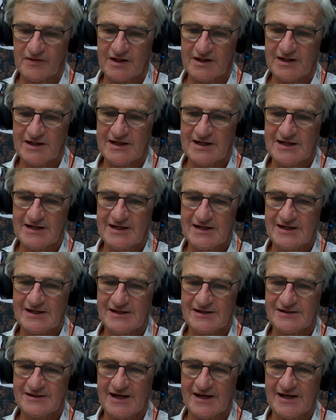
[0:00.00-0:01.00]

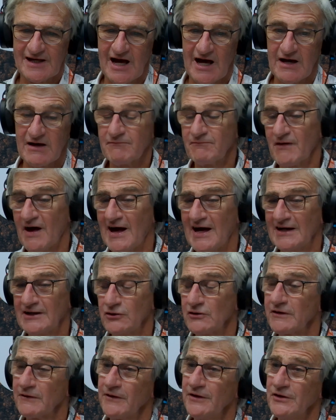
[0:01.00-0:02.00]
And I've had a
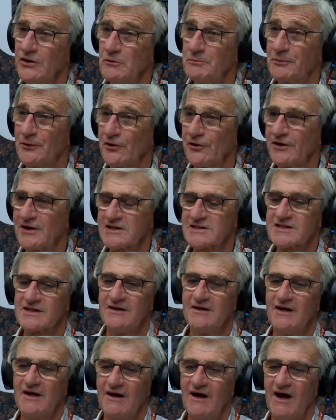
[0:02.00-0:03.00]
look at the new products,
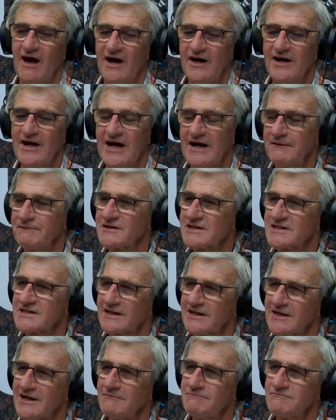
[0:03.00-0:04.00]
and I have to
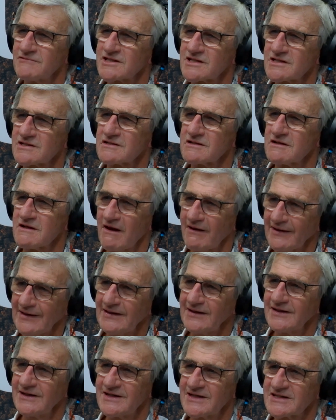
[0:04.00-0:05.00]
say I'm
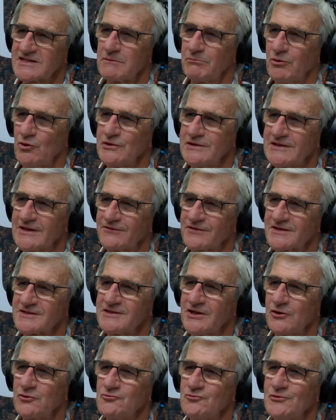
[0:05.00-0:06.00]
slightly disappointed
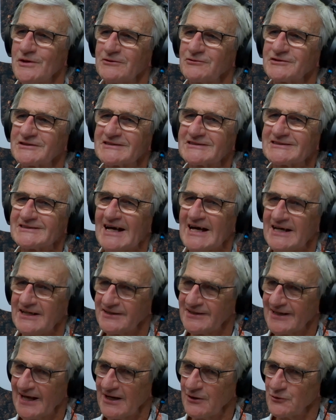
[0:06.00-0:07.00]
there's no real
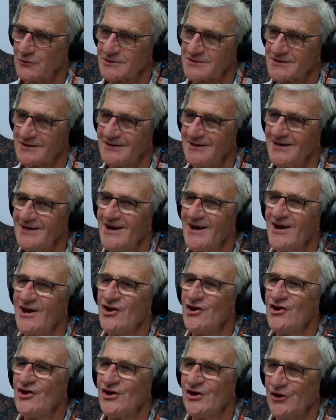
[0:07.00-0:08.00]
standout
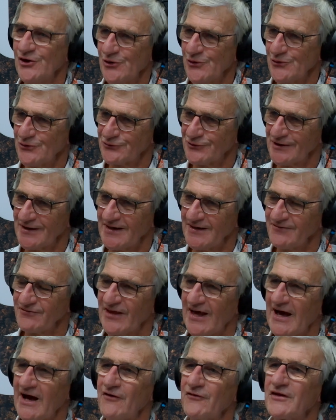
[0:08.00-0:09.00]
new thing
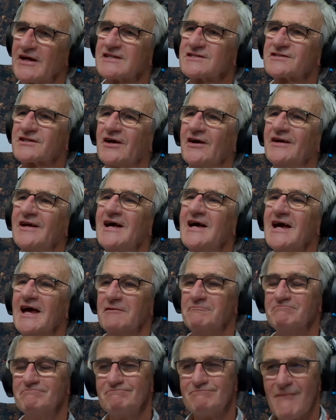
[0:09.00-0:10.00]
there that's
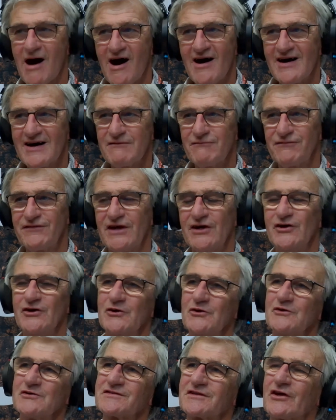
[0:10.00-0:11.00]
in my
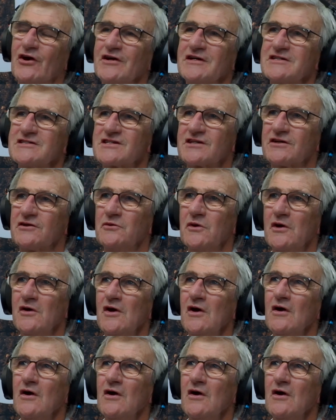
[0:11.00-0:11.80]
view is going to